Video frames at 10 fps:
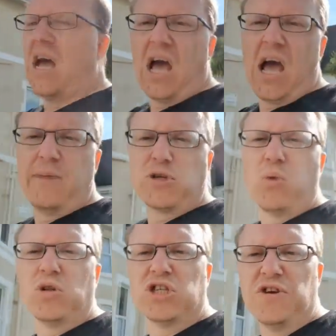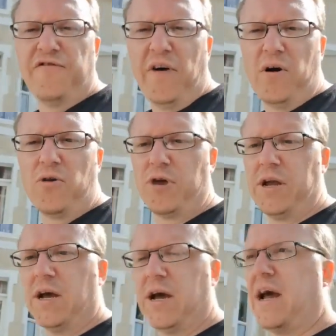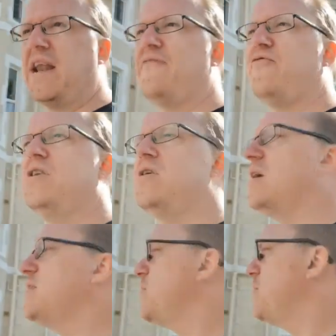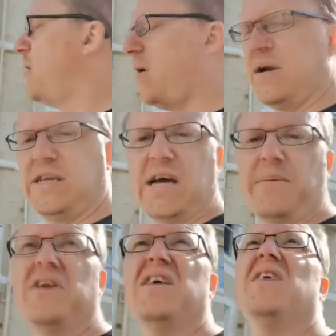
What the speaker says: it was called the Safari, and every night there'd be parties happening here.